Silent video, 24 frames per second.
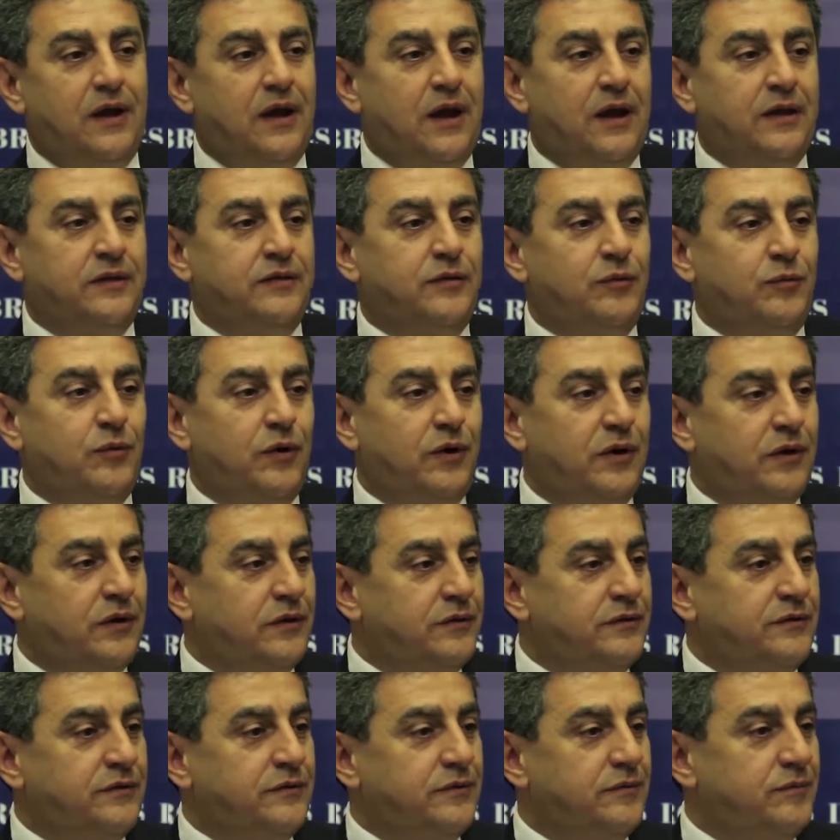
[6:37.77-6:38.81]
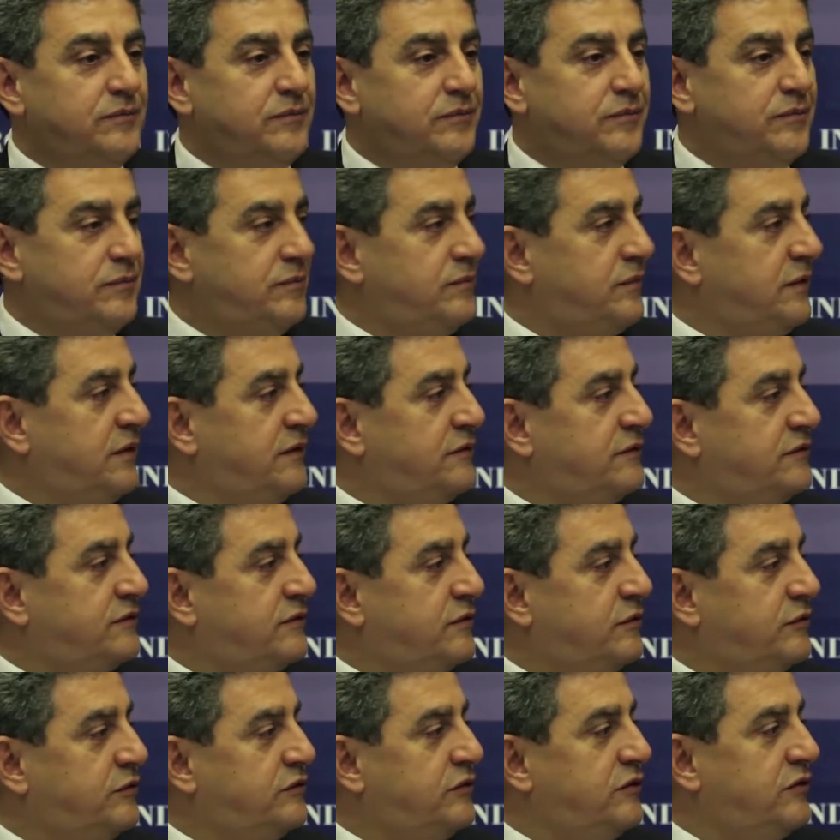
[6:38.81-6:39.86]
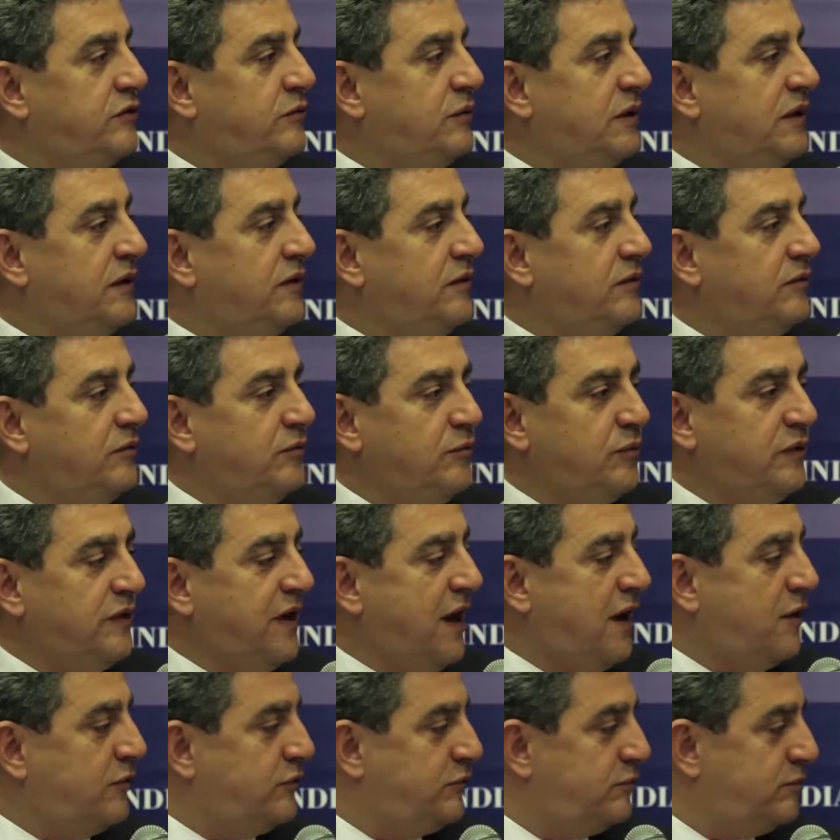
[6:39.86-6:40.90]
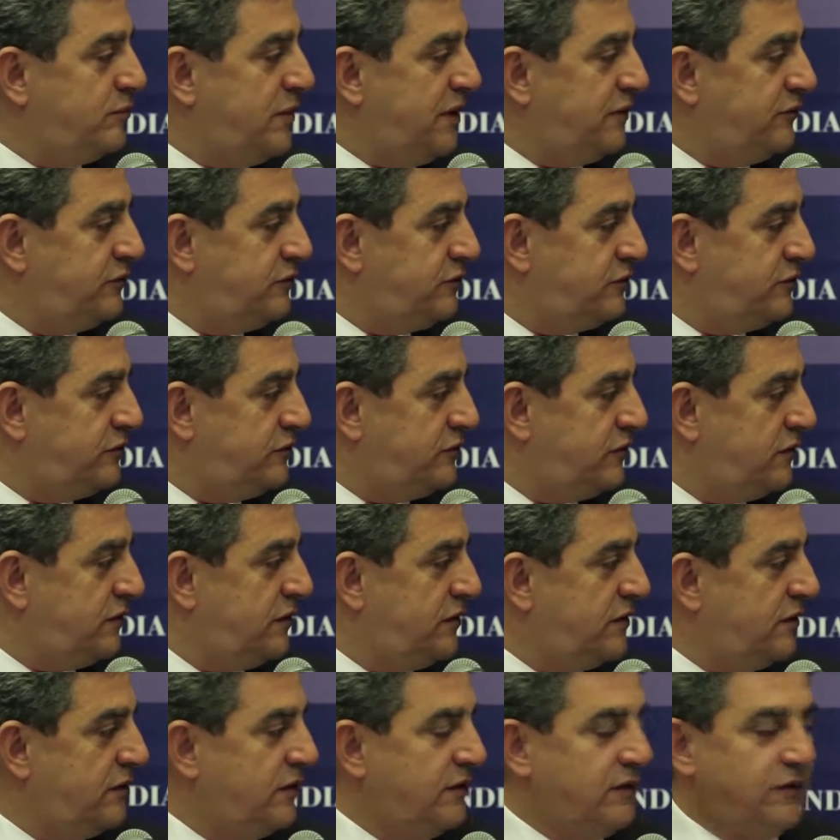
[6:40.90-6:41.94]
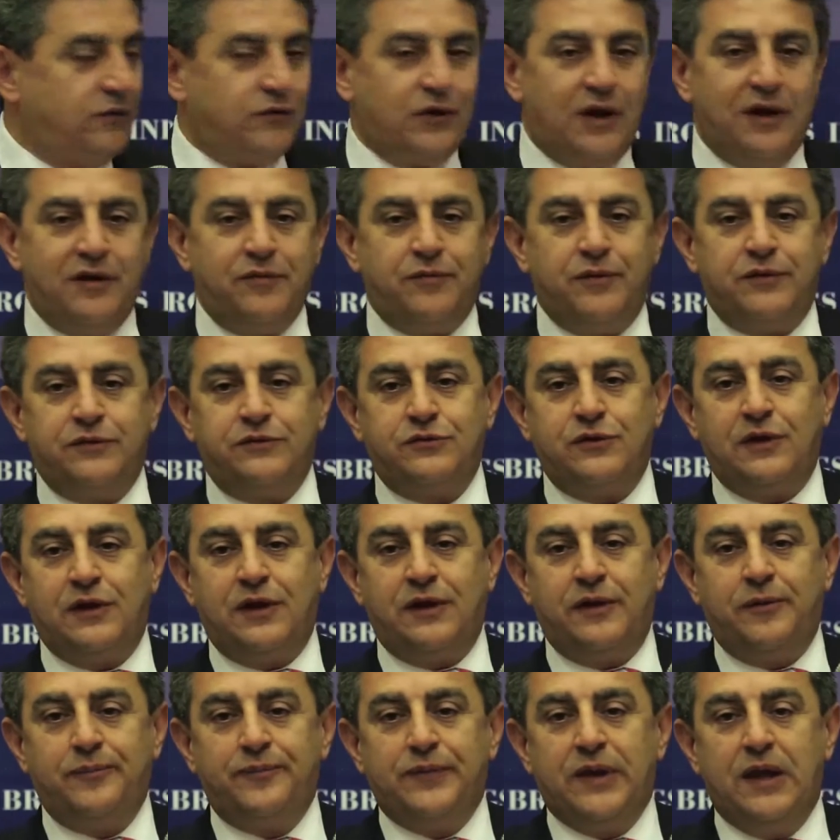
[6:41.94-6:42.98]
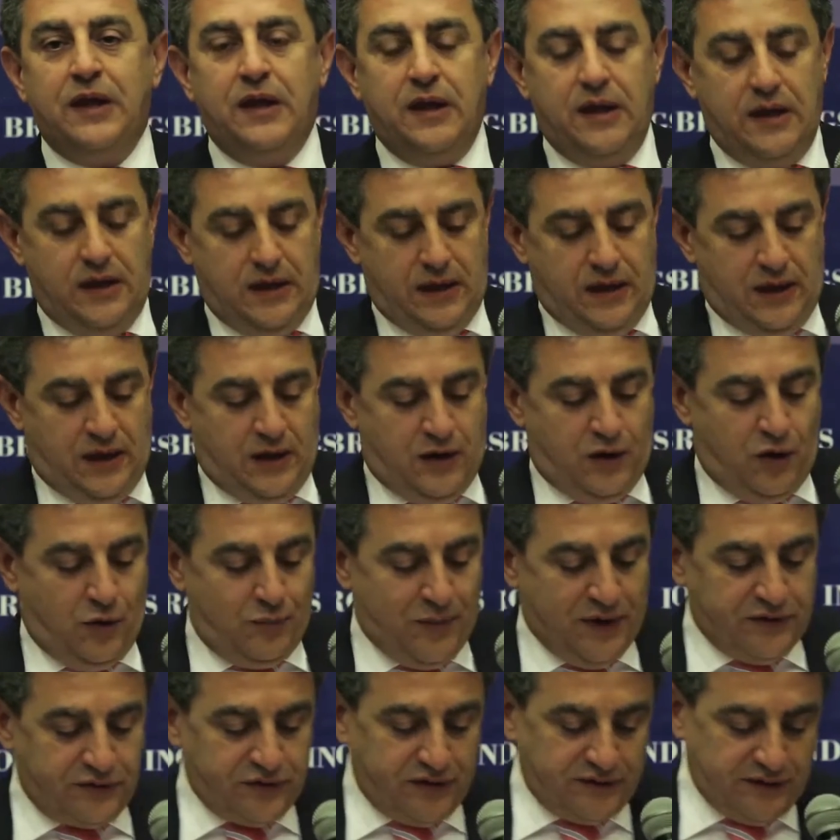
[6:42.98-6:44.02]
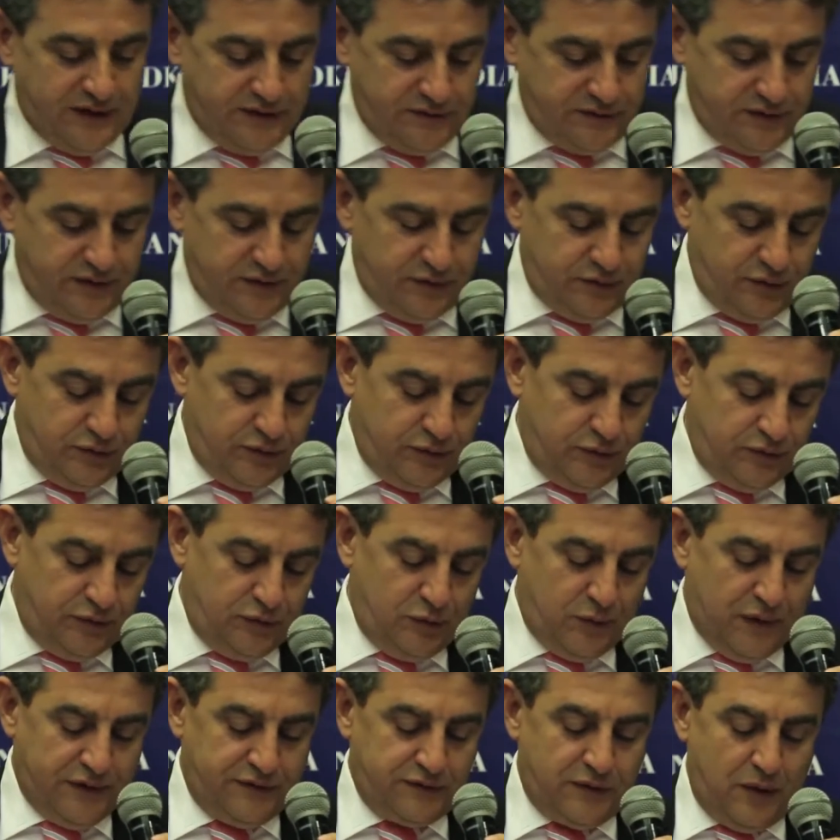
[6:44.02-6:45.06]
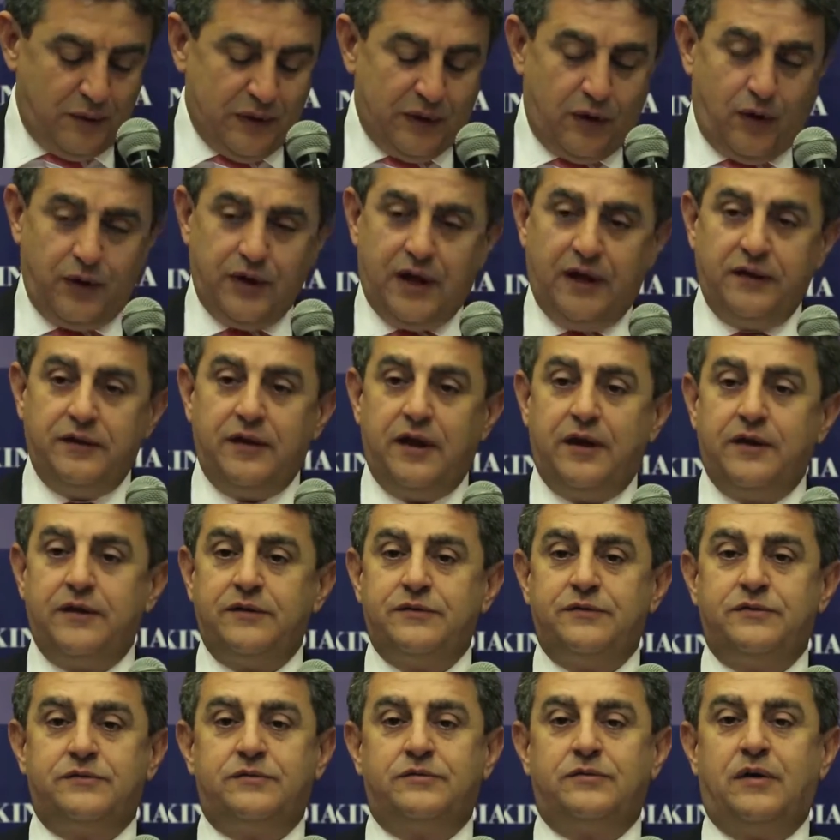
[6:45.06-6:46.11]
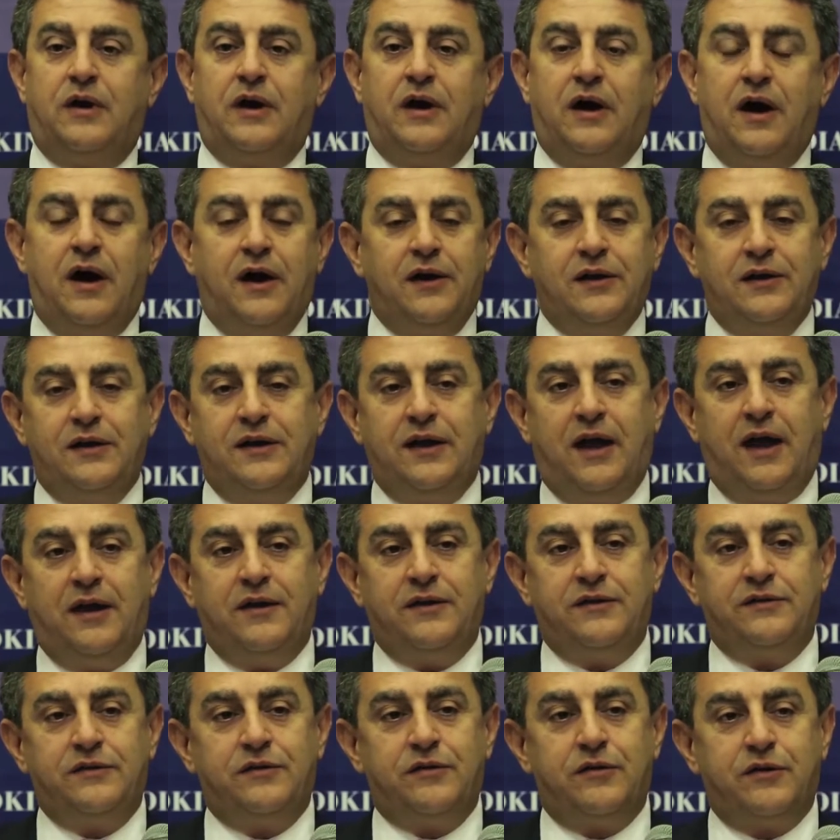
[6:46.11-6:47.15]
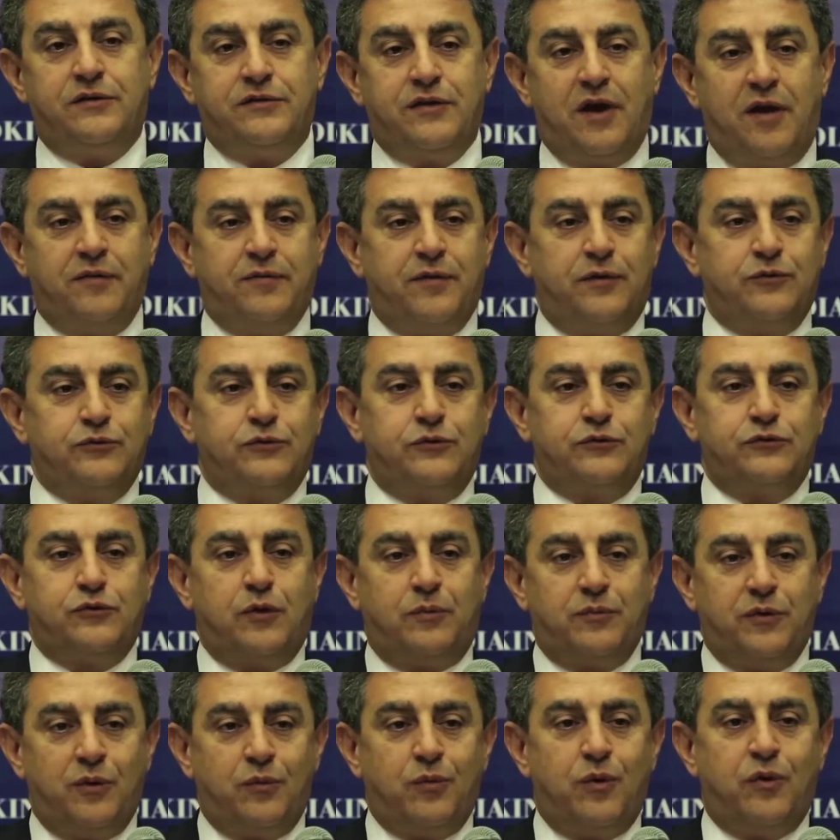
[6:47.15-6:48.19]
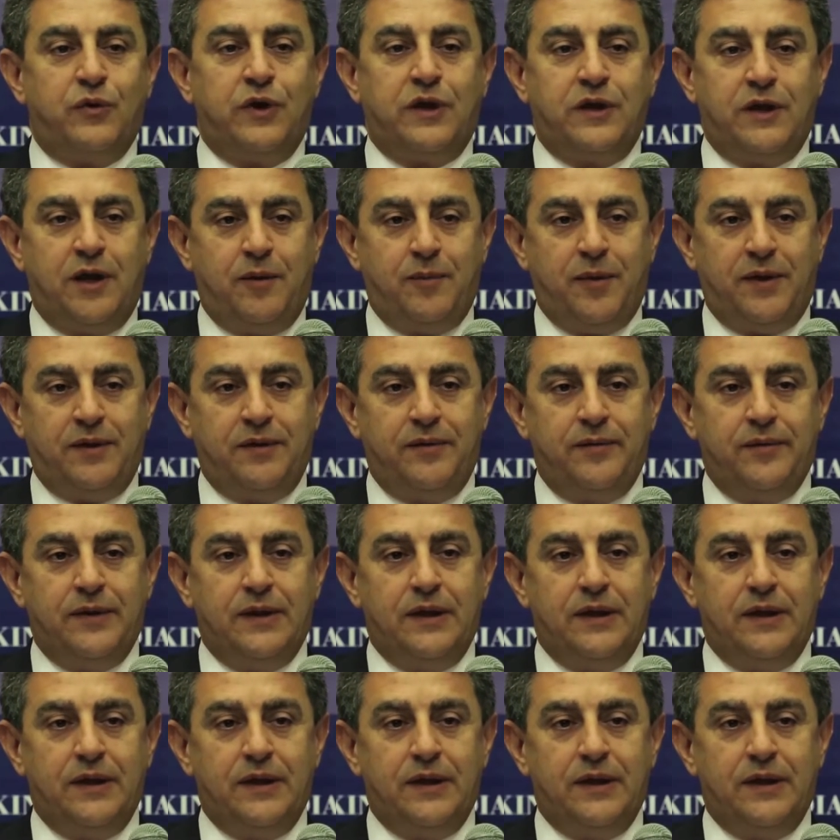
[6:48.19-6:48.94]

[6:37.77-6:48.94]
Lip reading: and the world is continuing without much relevance, really, or much attention to what's going on, and there is hardly any serious effort to stop the war in Yemen.